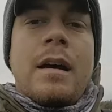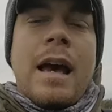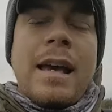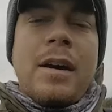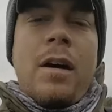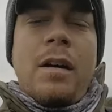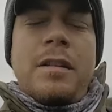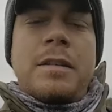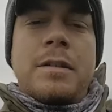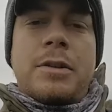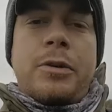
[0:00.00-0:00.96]
Hey y'all,
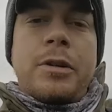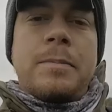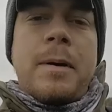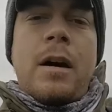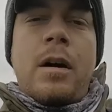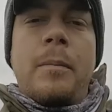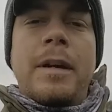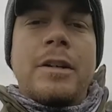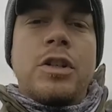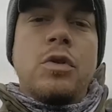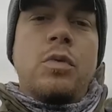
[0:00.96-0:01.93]
this is Chris Powell coming
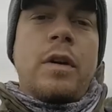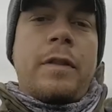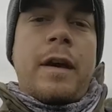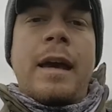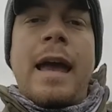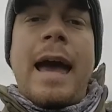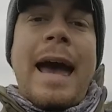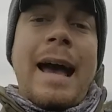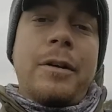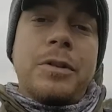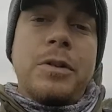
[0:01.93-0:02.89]
at you with a
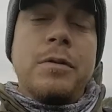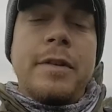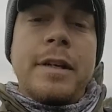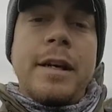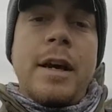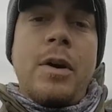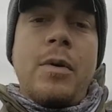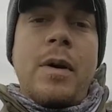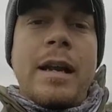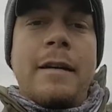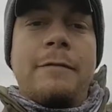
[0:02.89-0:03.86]
how-to video.
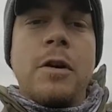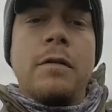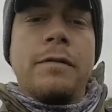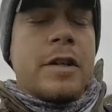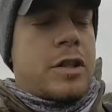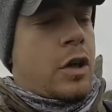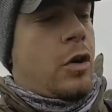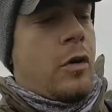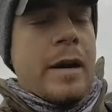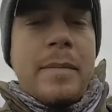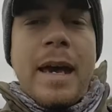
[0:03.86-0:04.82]
And if you fish a
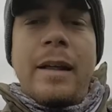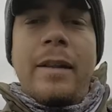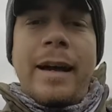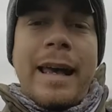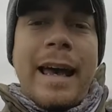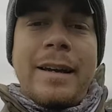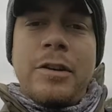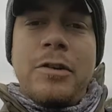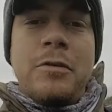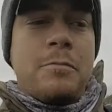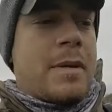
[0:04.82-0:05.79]
crankbait like I
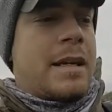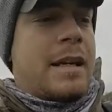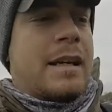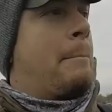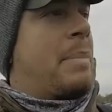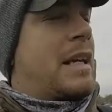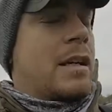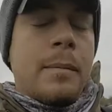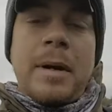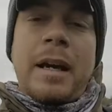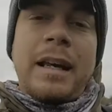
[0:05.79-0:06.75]
do, meaning beating
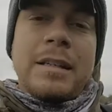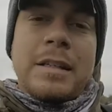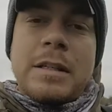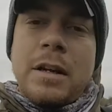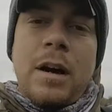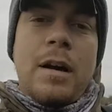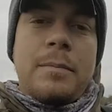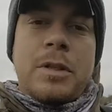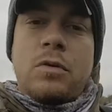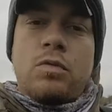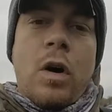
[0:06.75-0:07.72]
up against
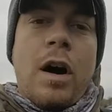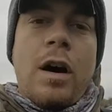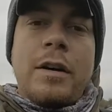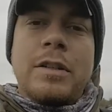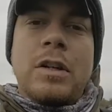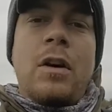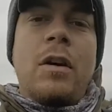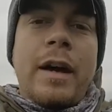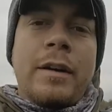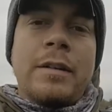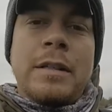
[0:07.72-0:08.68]
stumps and rocks and all
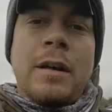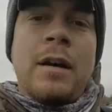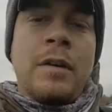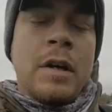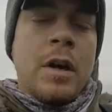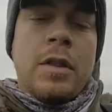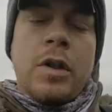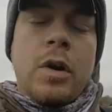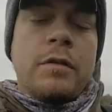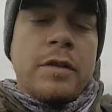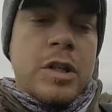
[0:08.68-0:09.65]
that good stuff,
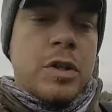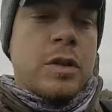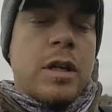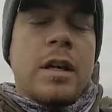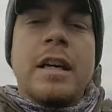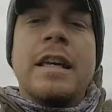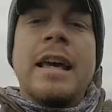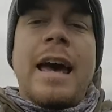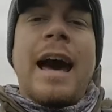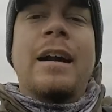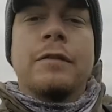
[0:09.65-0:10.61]
they're eventually gonna get
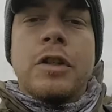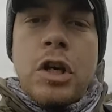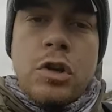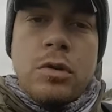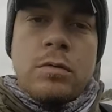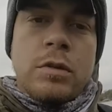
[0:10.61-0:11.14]
out of tune.